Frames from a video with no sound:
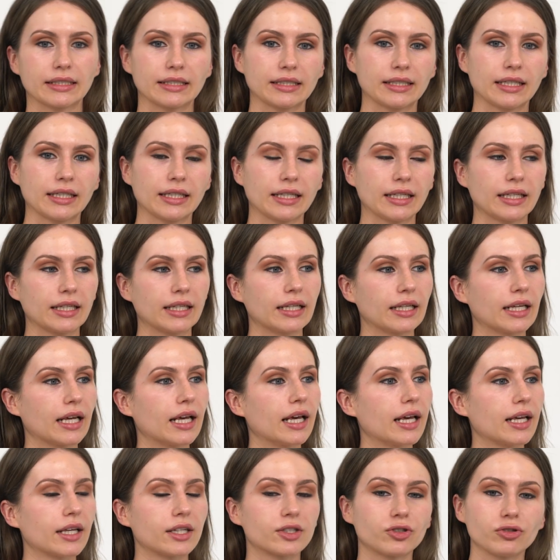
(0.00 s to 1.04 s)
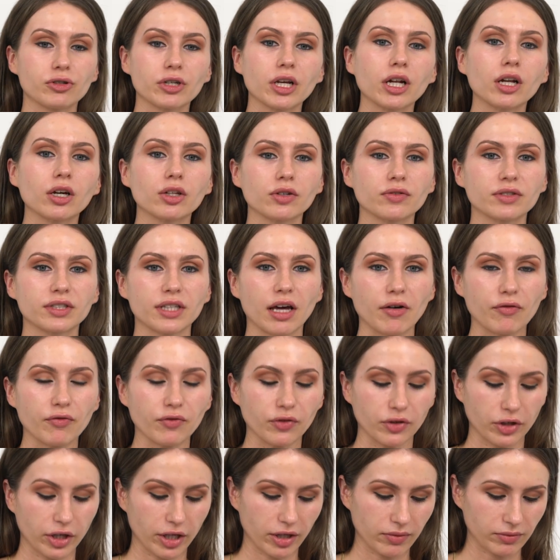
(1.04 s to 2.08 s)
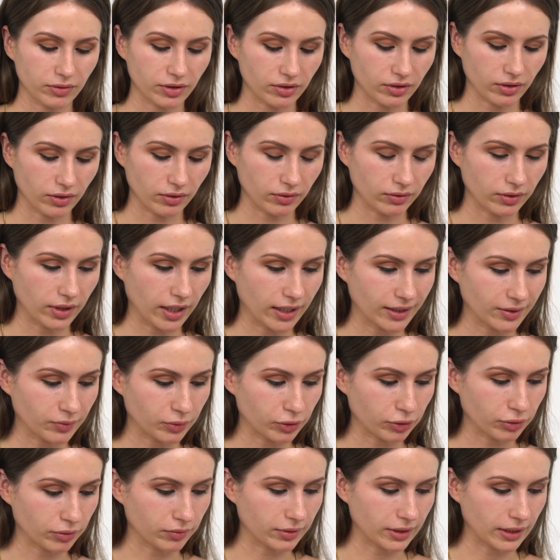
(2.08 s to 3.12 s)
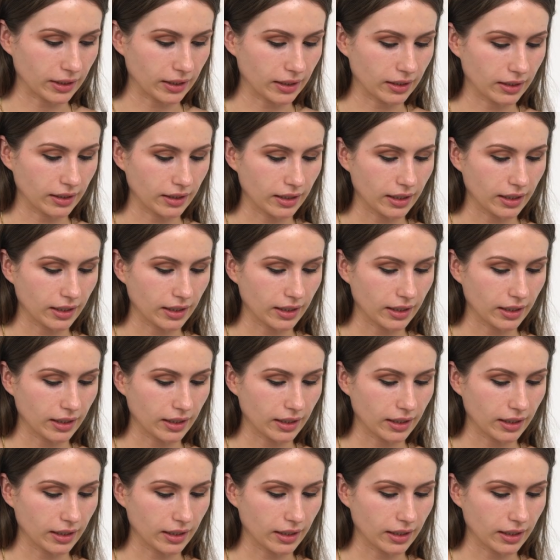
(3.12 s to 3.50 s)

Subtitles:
he is doing a lot of stuff for them, so that's probably